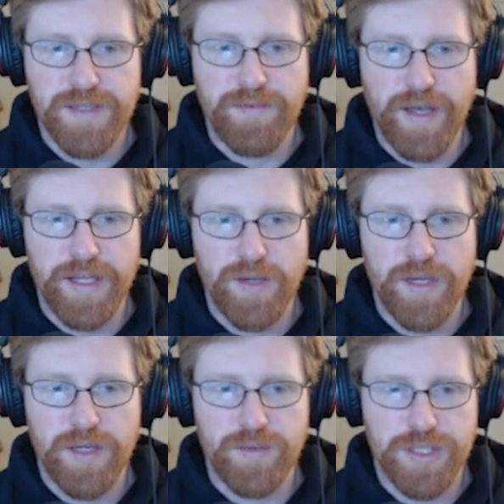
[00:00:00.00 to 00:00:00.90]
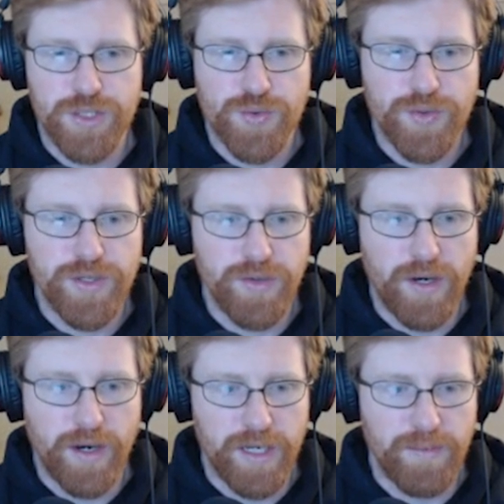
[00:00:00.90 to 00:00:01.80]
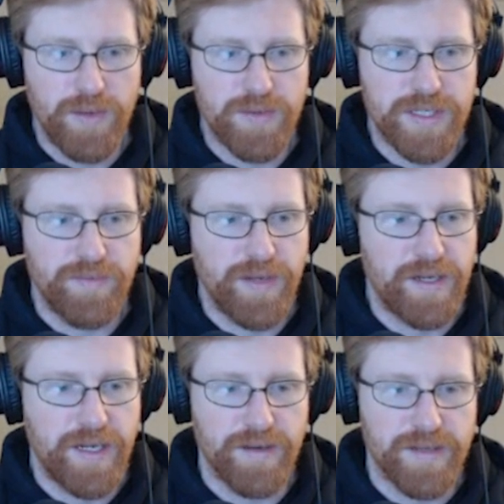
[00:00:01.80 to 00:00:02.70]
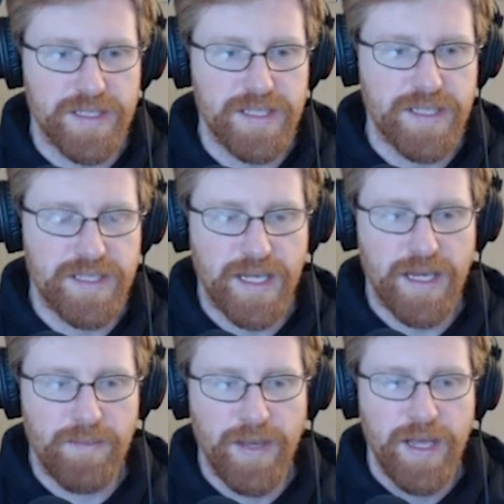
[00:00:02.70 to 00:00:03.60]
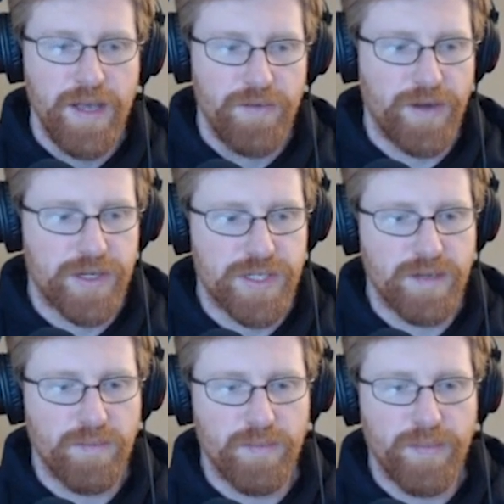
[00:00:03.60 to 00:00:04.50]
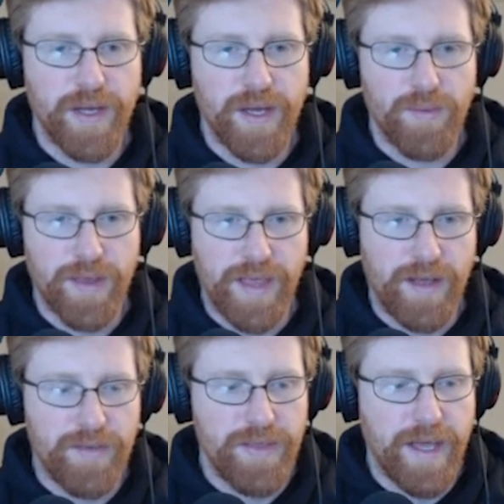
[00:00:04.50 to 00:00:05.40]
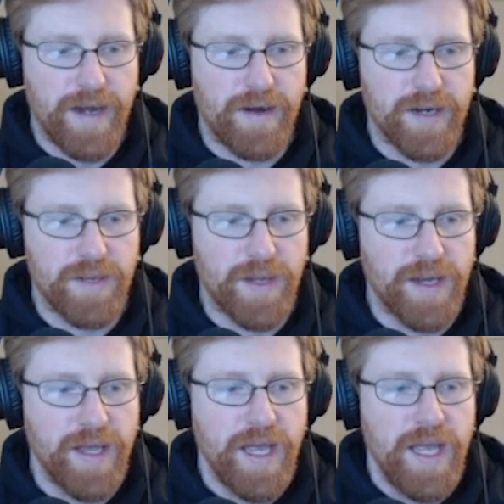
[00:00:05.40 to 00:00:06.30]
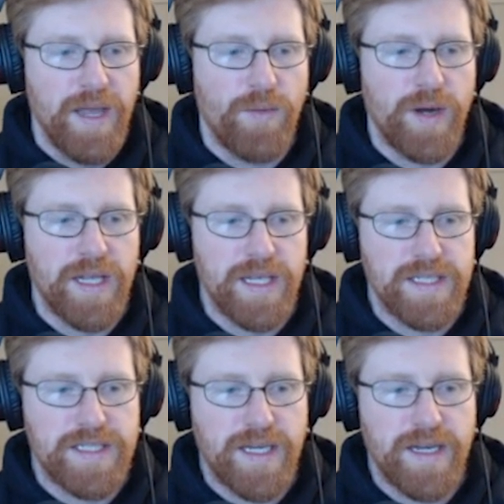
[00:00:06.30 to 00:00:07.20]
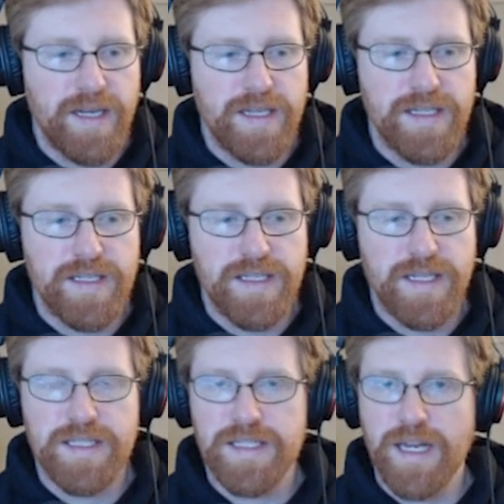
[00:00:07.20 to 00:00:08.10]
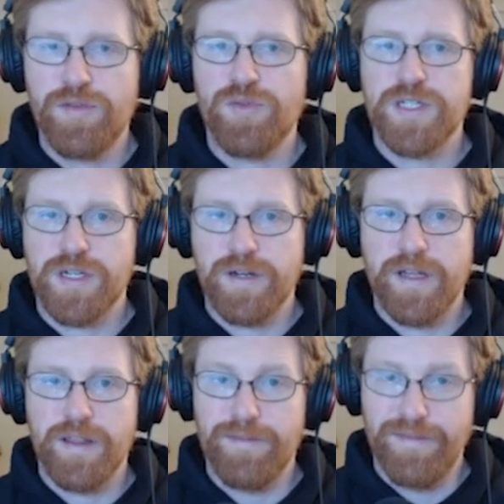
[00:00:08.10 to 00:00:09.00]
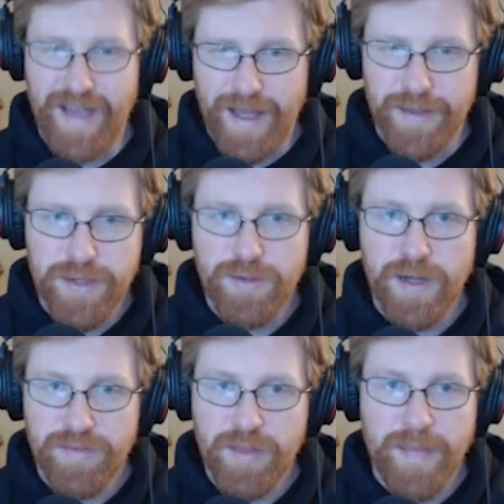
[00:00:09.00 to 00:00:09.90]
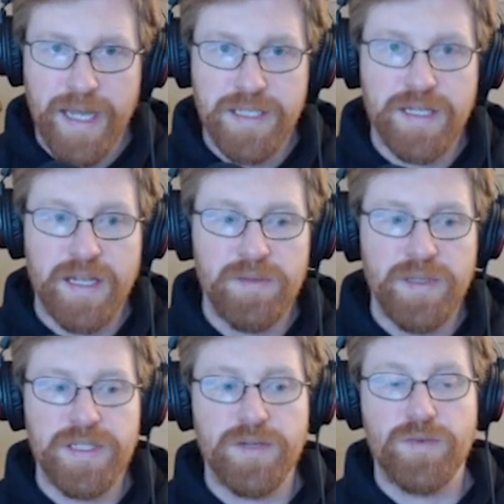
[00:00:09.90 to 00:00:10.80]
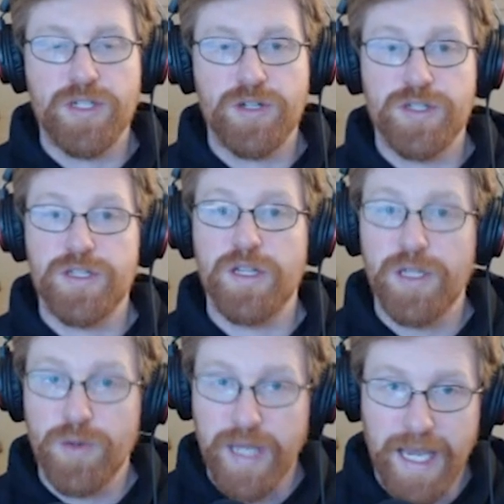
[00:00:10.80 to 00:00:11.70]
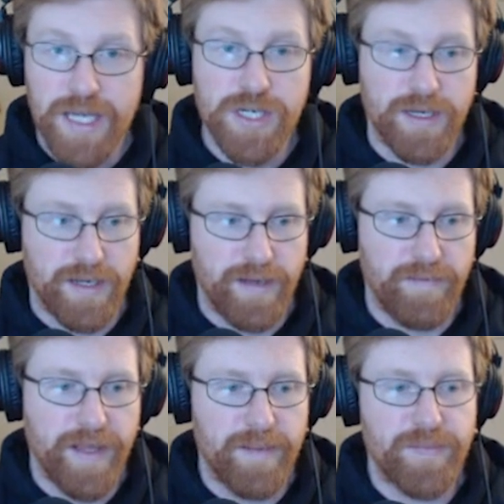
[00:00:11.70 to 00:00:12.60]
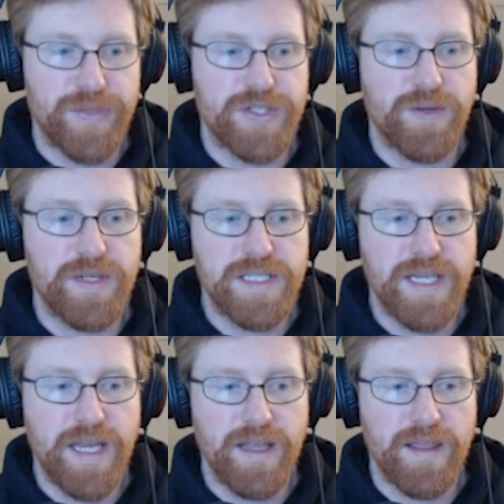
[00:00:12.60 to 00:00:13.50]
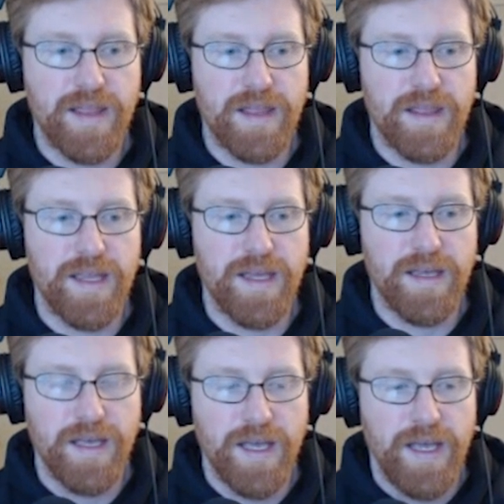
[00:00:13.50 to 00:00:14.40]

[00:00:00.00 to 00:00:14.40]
value equals true argument, which I've done here, this is the same function, but without that argument. What it has done is instead of returning the value of the matched elements, it returns the location of them. So it's saying that the,